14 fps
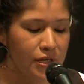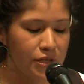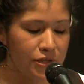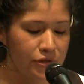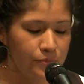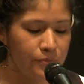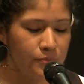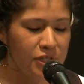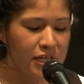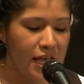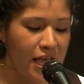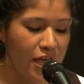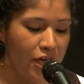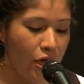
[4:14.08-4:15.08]

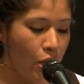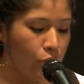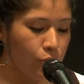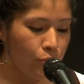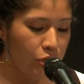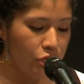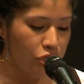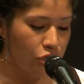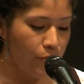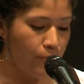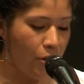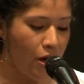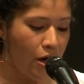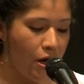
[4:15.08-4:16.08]
Someday I'll wish
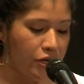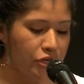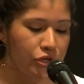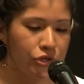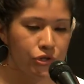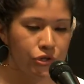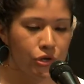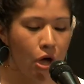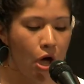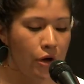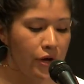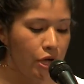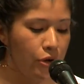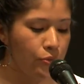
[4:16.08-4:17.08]
upon a
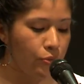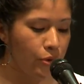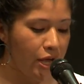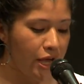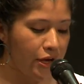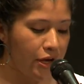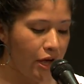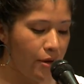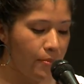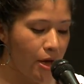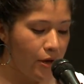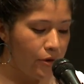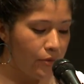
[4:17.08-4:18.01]
star and wake up